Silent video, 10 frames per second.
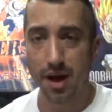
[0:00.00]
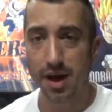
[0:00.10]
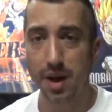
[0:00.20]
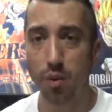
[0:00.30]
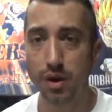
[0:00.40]

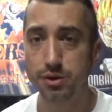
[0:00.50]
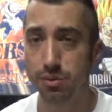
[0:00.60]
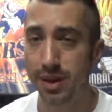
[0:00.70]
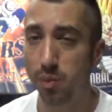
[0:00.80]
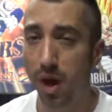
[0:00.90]
It works
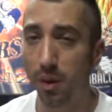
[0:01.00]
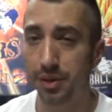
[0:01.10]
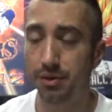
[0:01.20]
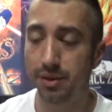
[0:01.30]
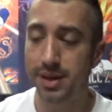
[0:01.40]
really well
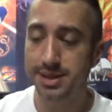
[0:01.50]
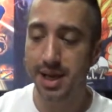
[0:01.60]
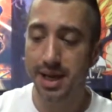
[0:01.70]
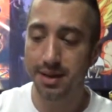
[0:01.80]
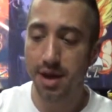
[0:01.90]
with
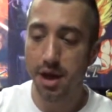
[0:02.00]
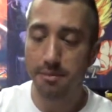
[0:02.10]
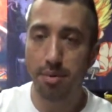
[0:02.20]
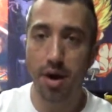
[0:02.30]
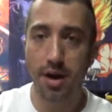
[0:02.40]
creatine,
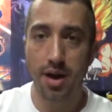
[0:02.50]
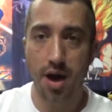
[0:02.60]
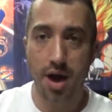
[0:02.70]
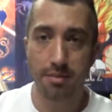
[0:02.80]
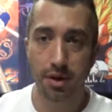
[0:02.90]
but
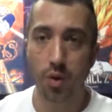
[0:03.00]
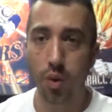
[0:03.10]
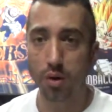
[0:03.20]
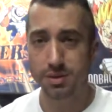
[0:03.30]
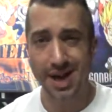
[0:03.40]
I'm going to
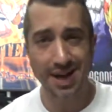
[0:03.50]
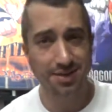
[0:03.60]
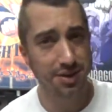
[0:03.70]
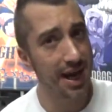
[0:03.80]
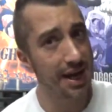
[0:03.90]
quote
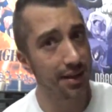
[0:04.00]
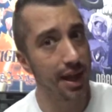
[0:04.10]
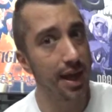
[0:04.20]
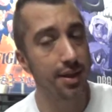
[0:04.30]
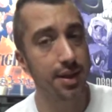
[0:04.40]
Dr. Todd
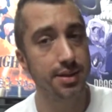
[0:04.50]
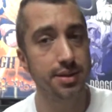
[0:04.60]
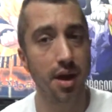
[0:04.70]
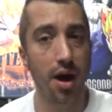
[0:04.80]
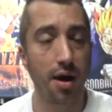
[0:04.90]
Lee on
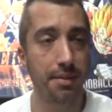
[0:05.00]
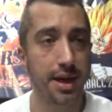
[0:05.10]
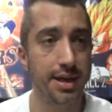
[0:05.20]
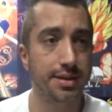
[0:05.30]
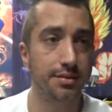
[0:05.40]
this.
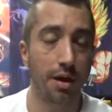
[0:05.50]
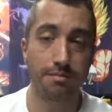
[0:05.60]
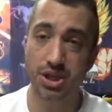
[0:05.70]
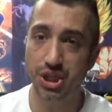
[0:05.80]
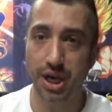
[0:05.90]
He's a
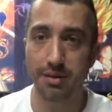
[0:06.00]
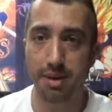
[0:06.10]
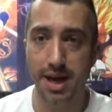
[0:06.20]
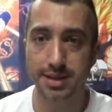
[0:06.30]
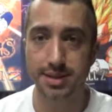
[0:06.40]

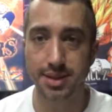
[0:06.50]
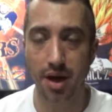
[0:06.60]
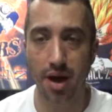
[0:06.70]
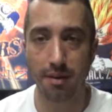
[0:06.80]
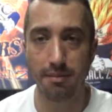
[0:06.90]
Michigan-based
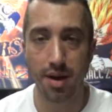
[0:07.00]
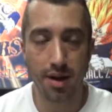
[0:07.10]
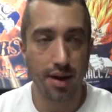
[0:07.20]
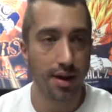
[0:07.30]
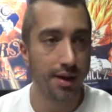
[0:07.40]

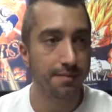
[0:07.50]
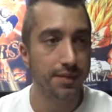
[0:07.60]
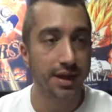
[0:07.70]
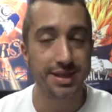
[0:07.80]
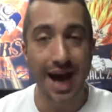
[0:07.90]

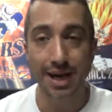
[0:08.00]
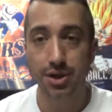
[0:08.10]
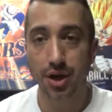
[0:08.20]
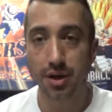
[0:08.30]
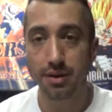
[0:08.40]

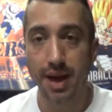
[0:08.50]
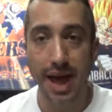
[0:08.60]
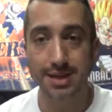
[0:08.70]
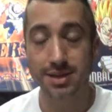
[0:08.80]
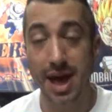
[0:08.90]
doctor
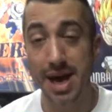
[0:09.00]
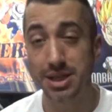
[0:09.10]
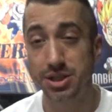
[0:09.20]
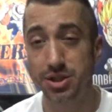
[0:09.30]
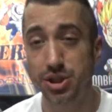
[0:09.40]

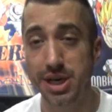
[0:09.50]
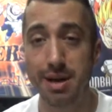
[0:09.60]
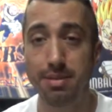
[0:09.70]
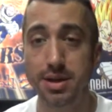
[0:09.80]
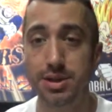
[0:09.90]
/
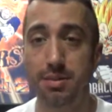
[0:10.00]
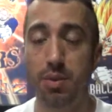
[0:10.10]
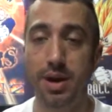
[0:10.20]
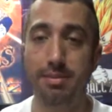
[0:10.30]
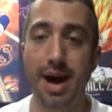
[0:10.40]
championship
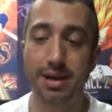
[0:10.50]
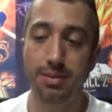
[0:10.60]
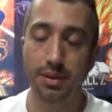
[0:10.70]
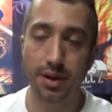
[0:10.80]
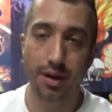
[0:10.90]
winning
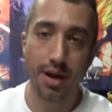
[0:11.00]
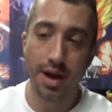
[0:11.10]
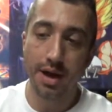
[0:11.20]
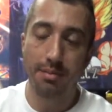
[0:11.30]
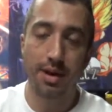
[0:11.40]
bodybuilder,
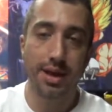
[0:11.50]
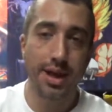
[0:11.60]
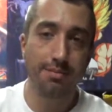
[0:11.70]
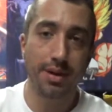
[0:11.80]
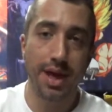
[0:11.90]
but
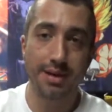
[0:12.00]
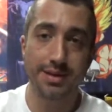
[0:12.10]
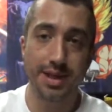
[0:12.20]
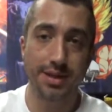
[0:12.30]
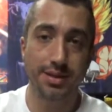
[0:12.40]
he's
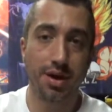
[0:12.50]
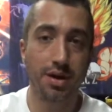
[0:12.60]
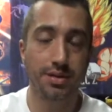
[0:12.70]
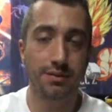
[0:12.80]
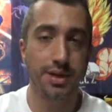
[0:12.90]
seen
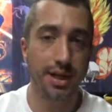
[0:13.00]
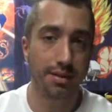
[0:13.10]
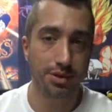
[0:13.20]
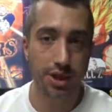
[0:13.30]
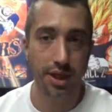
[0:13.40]
studies of
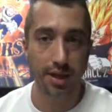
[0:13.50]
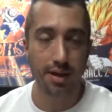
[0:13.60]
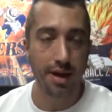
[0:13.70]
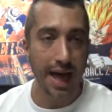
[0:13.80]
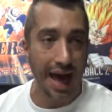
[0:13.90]
TMG
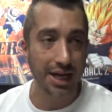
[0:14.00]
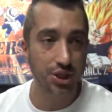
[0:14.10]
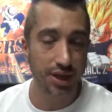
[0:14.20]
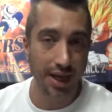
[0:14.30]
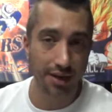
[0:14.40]

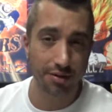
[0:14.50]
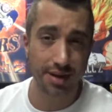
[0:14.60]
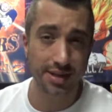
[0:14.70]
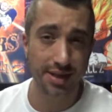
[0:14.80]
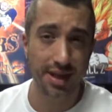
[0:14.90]
actually
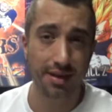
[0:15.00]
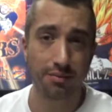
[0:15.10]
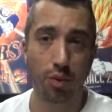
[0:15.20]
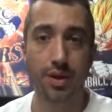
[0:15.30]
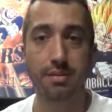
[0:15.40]
increasing,
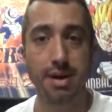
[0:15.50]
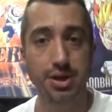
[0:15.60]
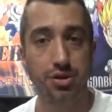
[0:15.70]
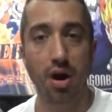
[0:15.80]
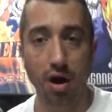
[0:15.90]
well, they
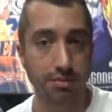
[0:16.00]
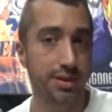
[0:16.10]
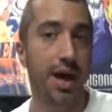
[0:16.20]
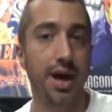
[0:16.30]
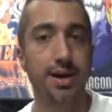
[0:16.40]
measured arm
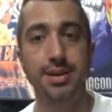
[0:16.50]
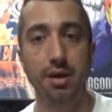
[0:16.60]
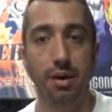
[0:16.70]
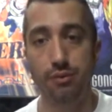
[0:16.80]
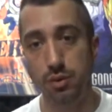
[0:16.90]
size. I
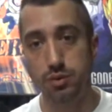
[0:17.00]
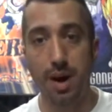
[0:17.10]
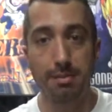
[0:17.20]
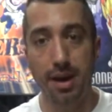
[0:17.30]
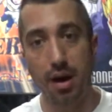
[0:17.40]
know everyone's
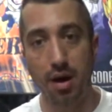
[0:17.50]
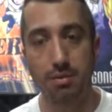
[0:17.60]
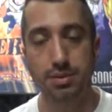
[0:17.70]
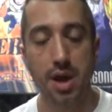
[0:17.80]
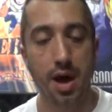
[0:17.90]
about big
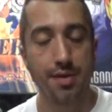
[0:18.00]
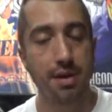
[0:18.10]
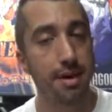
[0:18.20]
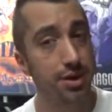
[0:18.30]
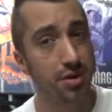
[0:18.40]
arms. They
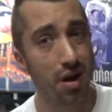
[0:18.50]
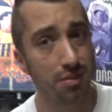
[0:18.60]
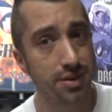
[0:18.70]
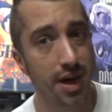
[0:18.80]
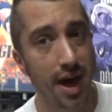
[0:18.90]
measured
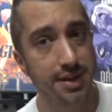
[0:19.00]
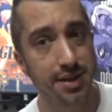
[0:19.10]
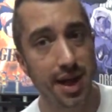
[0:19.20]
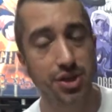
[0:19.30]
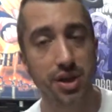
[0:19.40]
arm size
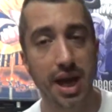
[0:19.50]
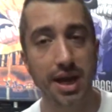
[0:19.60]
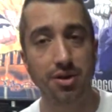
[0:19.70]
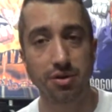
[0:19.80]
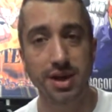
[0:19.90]
and actually
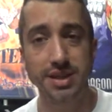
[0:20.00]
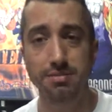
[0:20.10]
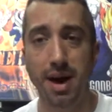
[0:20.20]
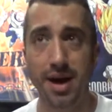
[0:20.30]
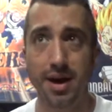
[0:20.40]
increased
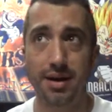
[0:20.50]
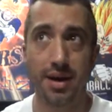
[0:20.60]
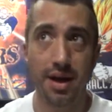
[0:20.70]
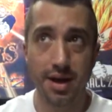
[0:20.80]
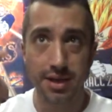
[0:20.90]
by a
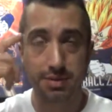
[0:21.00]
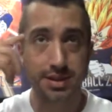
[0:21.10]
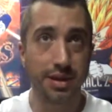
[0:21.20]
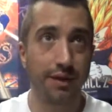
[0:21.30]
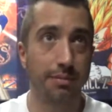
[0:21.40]

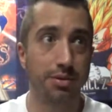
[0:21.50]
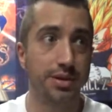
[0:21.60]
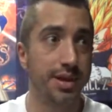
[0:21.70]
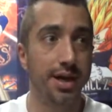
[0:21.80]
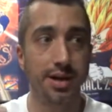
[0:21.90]
specific
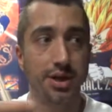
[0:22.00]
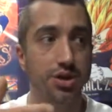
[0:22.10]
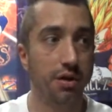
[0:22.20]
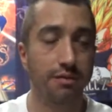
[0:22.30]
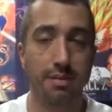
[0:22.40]
percent. I
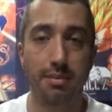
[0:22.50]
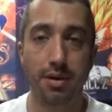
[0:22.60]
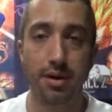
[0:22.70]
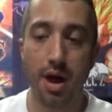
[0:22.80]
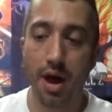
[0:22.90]
should have
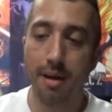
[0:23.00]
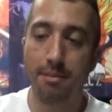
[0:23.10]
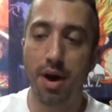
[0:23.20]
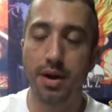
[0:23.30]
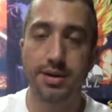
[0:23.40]
remembered,
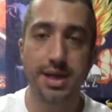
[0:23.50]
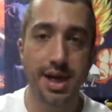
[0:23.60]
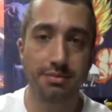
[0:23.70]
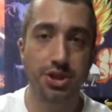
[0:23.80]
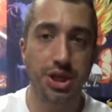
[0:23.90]
but
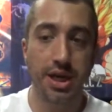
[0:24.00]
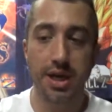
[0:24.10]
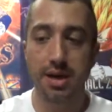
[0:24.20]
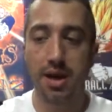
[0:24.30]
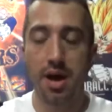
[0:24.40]

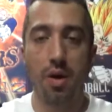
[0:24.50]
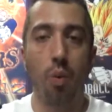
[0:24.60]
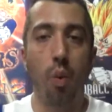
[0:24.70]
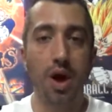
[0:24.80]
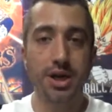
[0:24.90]
TMG,
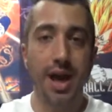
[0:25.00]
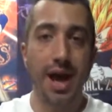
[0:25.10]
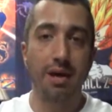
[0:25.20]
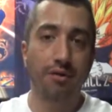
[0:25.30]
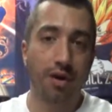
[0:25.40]

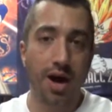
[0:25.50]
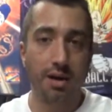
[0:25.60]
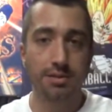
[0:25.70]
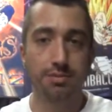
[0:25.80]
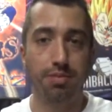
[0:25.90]
1.5
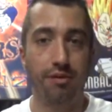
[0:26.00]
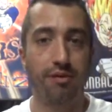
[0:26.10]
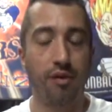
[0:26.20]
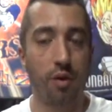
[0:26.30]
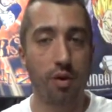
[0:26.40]
grams
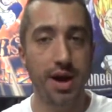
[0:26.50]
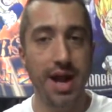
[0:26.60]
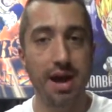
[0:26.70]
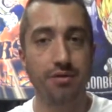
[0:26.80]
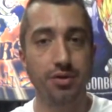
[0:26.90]
before and
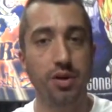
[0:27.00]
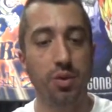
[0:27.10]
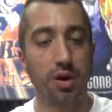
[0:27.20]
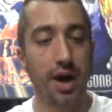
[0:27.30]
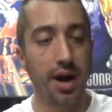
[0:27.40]
after you
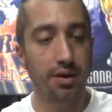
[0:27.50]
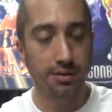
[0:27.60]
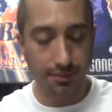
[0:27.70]
work out,